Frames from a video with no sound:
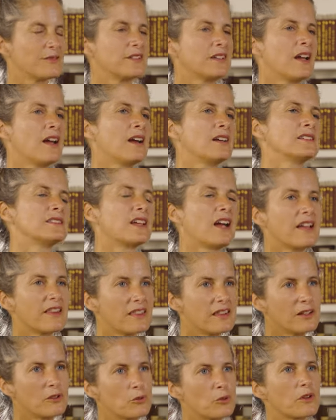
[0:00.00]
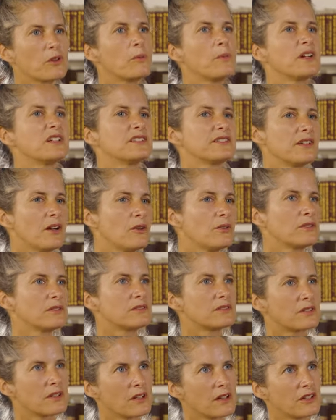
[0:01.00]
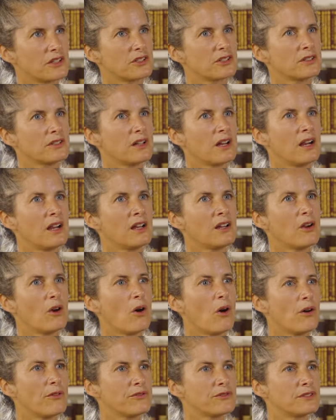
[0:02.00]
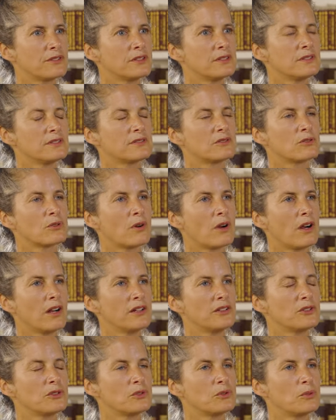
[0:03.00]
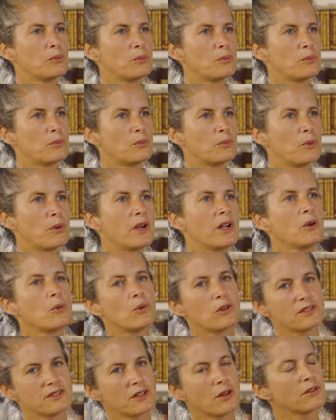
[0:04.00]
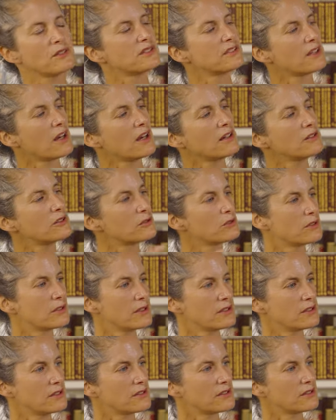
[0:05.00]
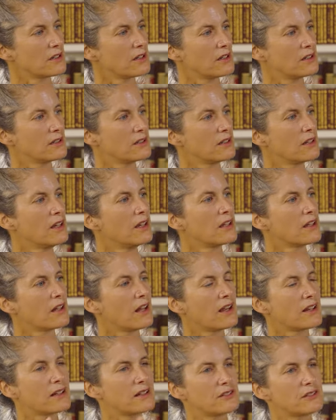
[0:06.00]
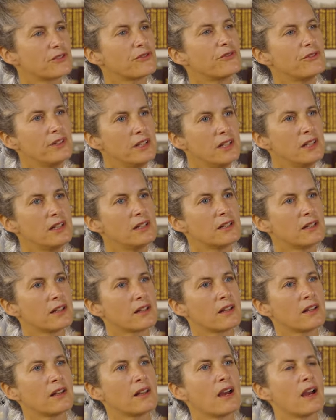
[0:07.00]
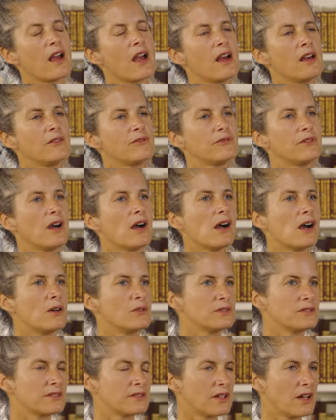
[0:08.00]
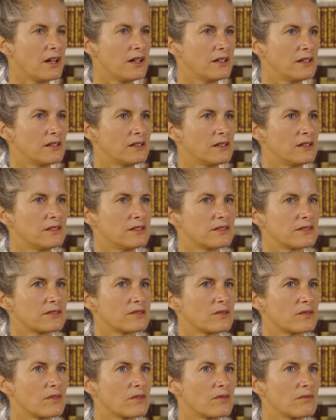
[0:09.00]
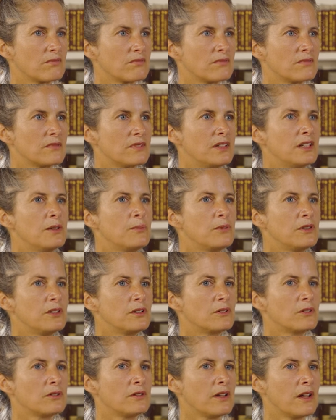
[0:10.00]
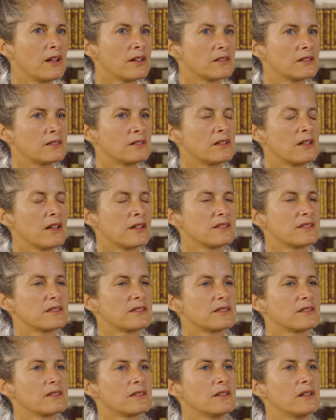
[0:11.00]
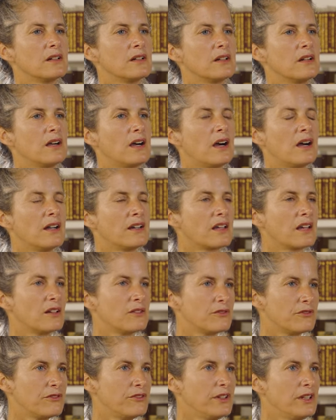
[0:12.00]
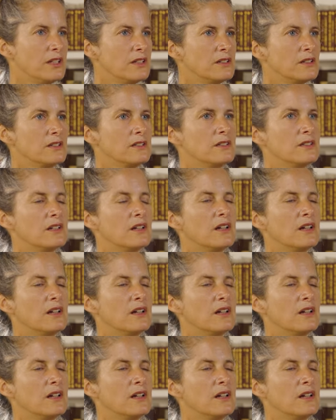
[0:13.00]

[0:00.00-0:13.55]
Yes, I think with my sound installation, I often try to bring what's outside to the inside like mm -hmm. this feeling that I have outside, this deeply connectedness I can feel.